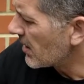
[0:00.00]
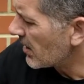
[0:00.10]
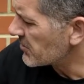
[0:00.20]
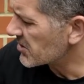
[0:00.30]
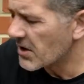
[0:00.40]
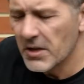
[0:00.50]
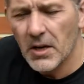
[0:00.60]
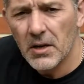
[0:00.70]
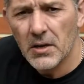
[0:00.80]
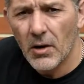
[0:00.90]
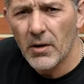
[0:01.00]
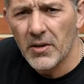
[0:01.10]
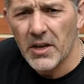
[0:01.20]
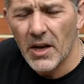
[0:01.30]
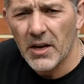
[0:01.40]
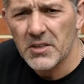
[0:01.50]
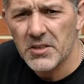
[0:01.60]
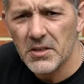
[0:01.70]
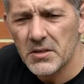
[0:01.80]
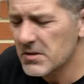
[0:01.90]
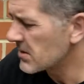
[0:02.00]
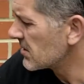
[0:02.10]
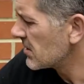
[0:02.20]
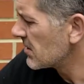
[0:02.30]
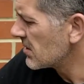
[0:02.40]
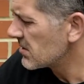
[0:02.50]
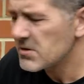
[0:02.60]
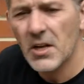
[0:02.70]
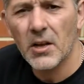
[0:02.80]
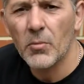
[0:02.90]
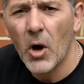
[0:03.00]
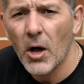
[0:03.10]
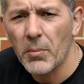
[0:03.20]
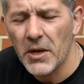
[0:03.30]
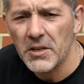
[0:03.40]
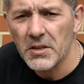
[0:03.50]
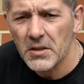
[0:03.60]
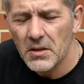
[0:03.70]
I'm just going to go over the case and tell you my opinion,